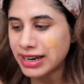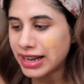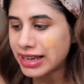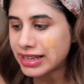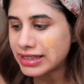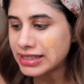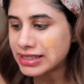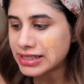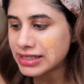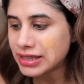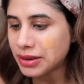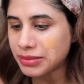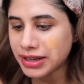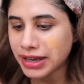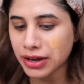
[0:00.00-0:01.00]
Like, this is
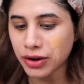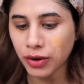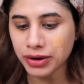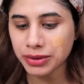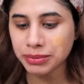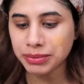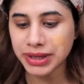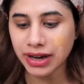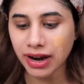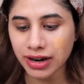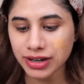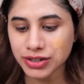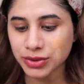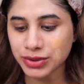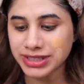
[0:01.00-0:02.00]
something I got in
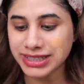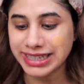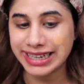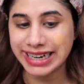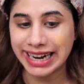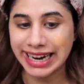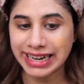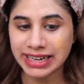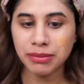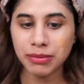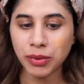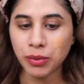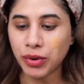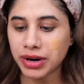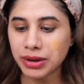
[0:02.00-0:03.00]
PR, so it's great.
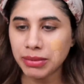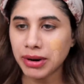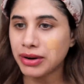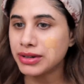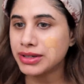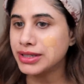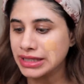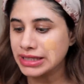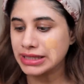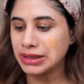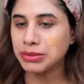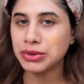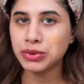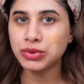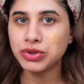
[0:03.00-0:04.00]
But what about
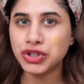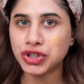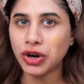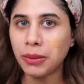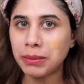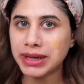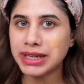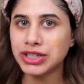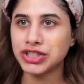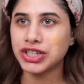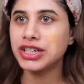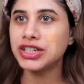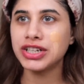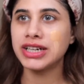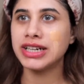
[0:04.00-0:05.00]
someone who's shopping
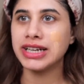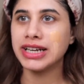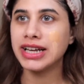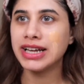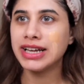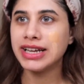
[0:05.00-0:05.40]
generally?